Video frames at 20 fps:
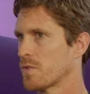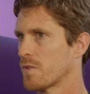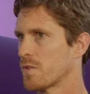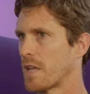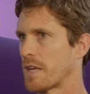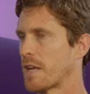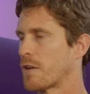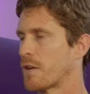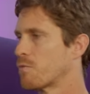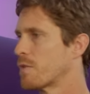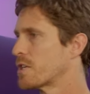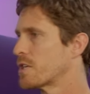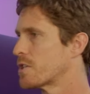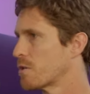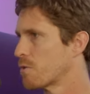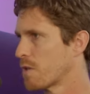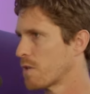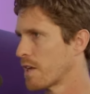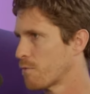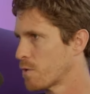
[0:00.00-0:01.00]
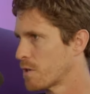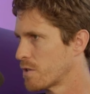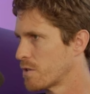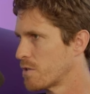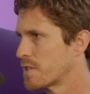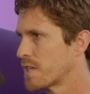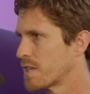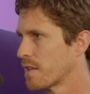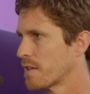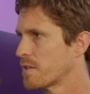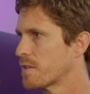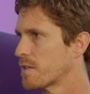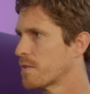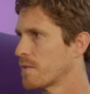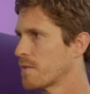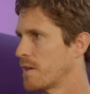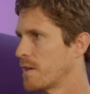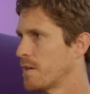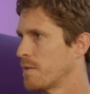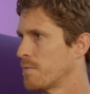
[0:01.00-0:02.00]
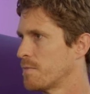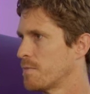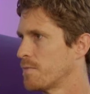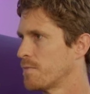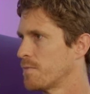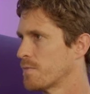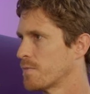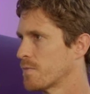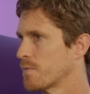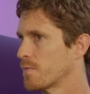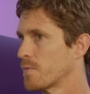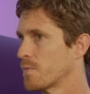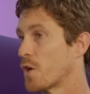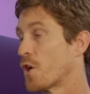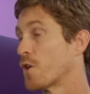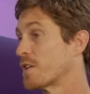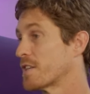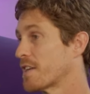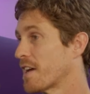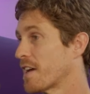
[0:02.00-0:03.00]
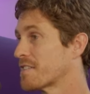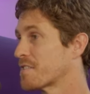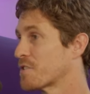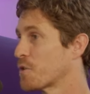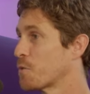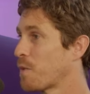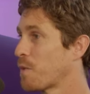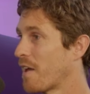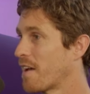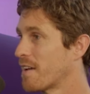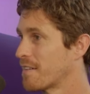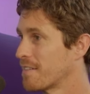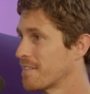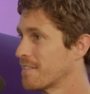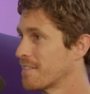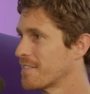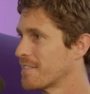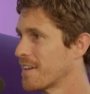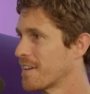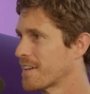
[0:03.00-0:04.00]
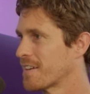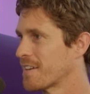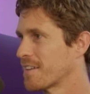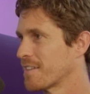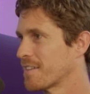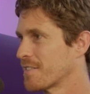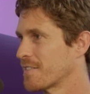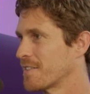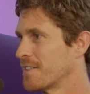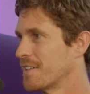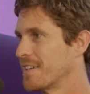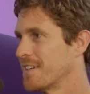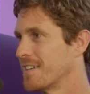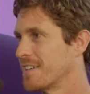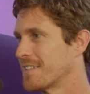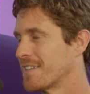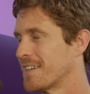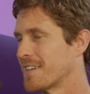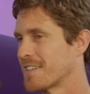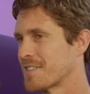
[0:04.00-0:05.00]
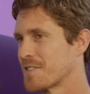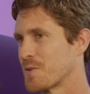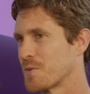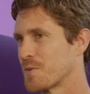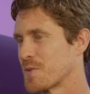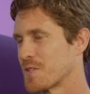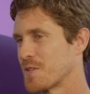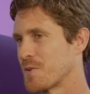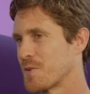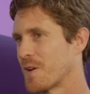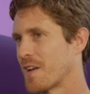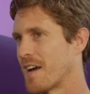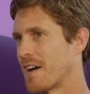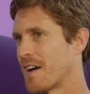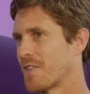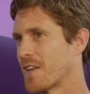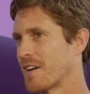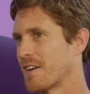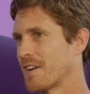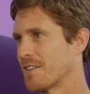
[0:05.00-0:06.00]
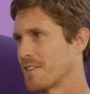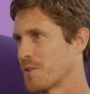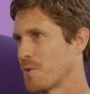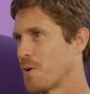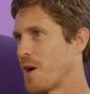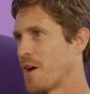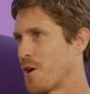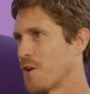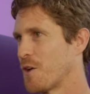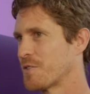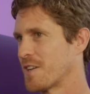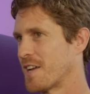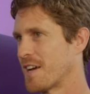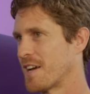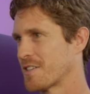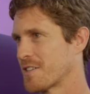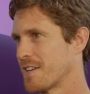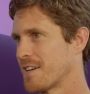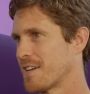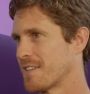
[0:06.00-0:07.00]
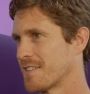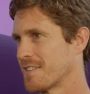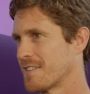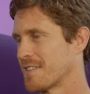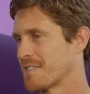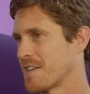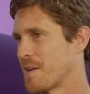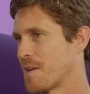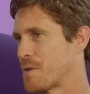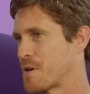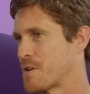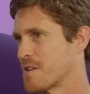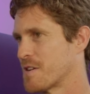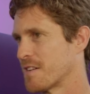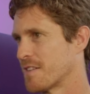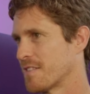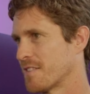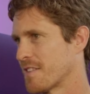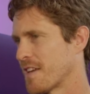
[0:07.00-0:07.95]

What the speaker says: at a regional level in New Zealand. Her and Dad still play, like, yeah, still get out there quite often actually in summer. And